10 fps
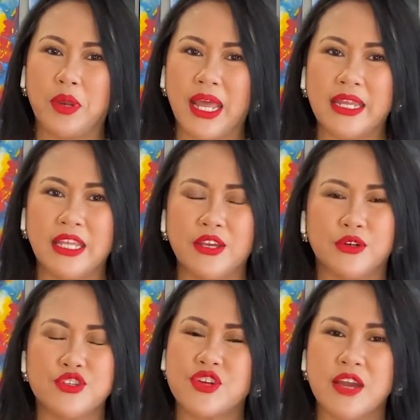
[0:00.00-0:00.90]
planning
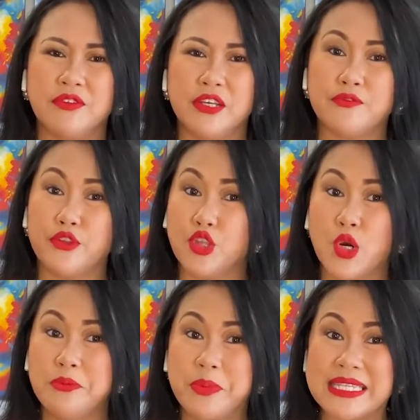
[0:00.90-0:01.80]
on traveling for
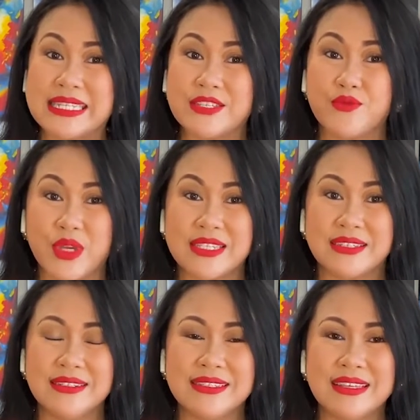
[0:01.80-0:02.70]
non-business
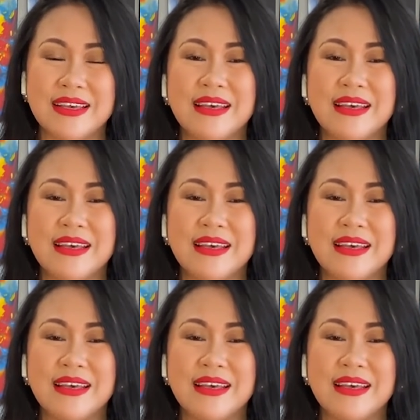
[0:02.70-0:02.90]
reasons,